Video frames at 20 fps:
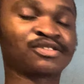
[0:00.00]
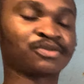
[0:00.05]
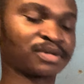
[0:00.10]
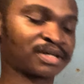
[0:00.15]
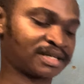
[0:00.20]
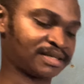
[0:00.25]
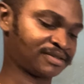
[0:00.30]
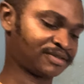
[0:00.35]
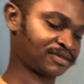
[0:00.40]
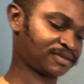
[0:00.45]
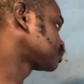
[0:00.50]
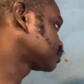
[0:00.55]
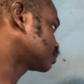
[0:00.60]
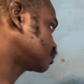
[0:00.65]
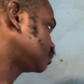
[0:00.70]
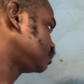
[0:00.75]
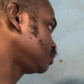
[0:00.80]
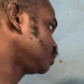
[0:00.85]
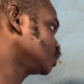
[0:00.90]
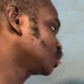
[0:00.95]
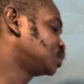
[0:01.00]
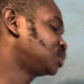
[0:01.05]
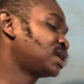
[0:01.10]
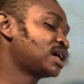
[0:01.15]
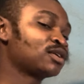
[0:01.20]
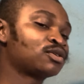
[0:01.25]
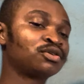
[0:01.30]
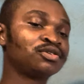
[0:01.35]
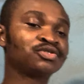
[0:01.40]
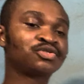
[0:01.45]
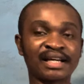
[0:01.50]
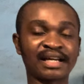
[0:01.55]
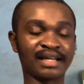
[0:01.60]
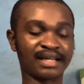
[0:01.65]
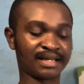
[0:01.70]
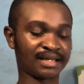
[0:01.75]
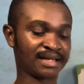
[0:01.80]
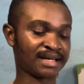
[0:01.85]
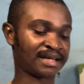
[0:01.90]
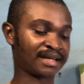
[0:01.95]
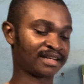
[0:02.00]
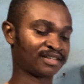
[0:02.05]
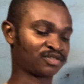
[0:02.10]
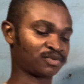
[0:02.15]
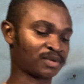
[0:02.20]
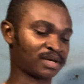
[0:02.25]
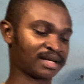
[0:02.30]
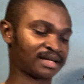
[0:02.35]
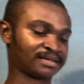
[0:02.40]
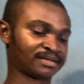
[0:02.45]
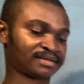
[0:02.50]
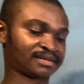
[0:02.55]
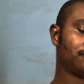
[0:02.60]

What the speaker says: warrant. We now go into arrest warrant.